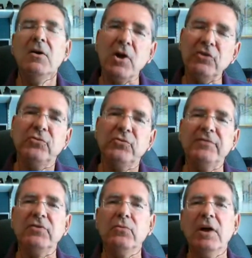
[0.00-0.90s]
We also
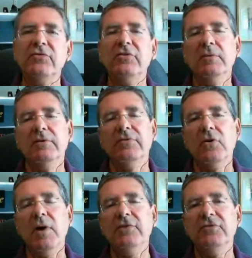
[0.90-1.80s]
have to wrestle with
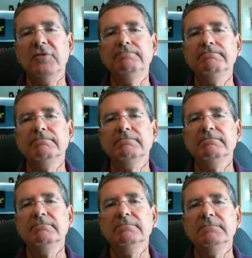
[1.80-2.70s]
the question
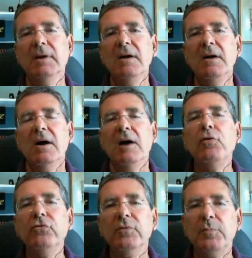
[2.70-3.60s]

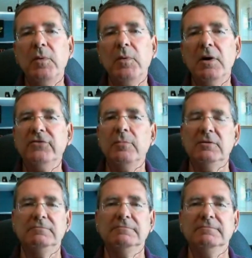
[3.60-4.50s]
of who's
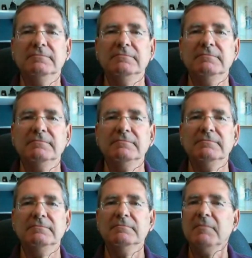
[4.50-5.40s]
responsible.
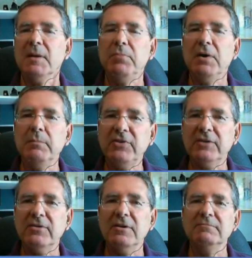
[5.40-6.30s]
Public
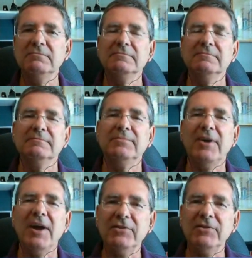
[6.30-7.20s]
sector,
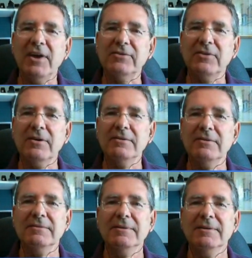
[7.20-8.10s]
private
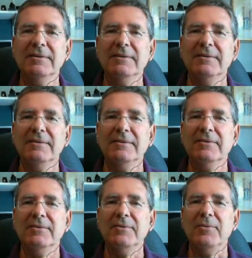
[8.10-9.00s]
sector,
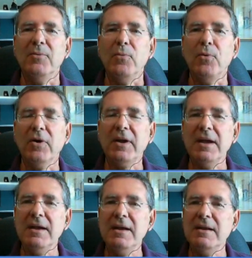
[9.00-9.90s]

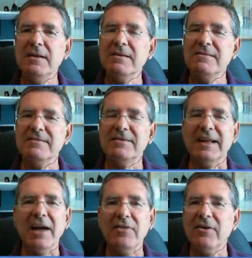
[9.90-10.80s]
working
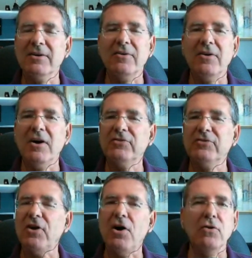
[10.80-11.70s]
together
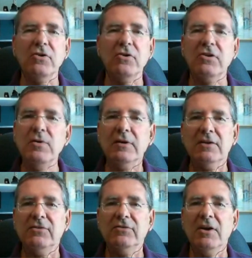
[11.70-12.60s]
across all
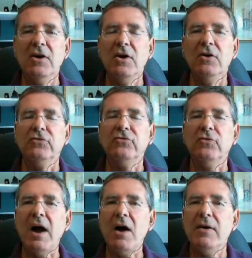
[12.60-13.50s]
communities. So
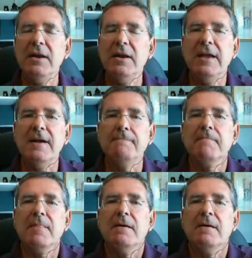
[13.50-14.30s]
how in a